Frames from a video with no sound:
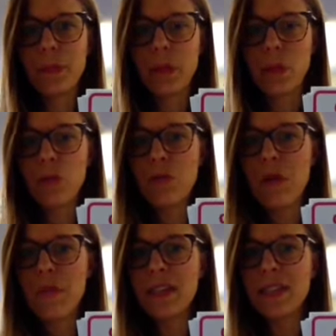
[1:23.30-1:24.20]
Oh,
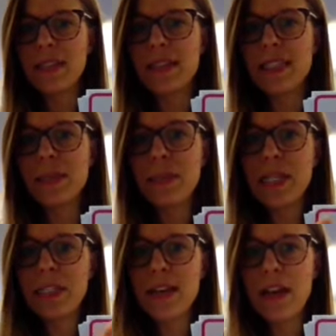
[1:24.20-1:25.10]
remember this is a
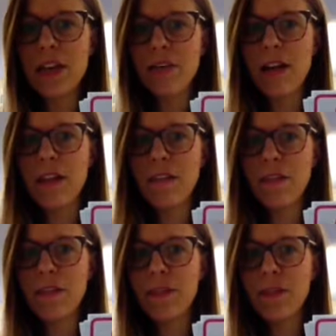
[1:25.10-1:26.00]
split
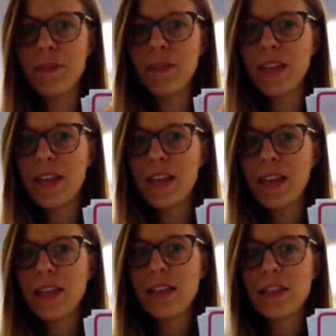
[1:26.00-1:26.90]
digraph.
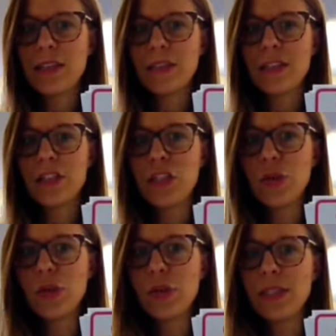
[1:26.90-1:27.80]
They're too
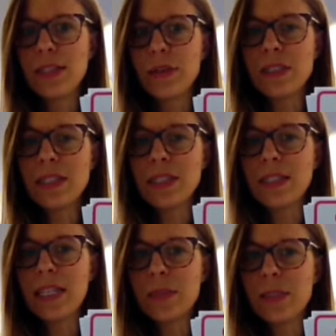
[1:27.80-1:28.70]
noisy, wasn't they? So
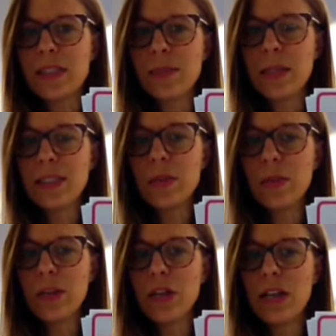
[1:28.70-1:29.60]
they had to be split up
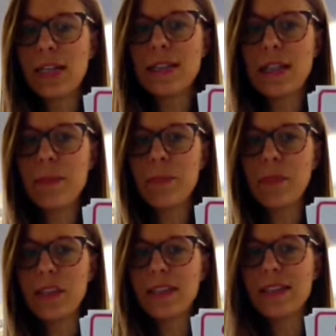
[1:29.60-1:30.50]
with another letter.
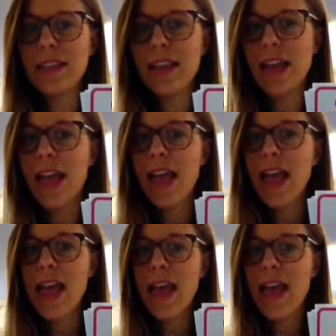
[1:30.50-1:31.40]
This is a
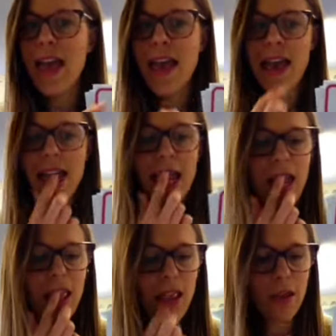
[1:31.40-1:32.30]

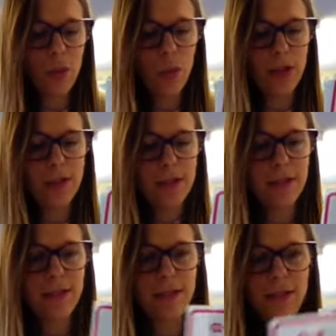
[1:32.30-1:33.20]
A. Well
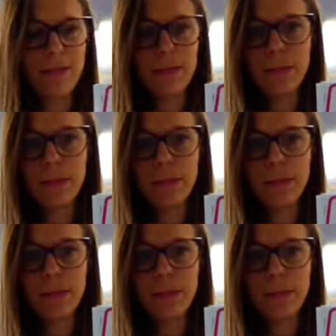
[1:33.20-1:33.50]
done.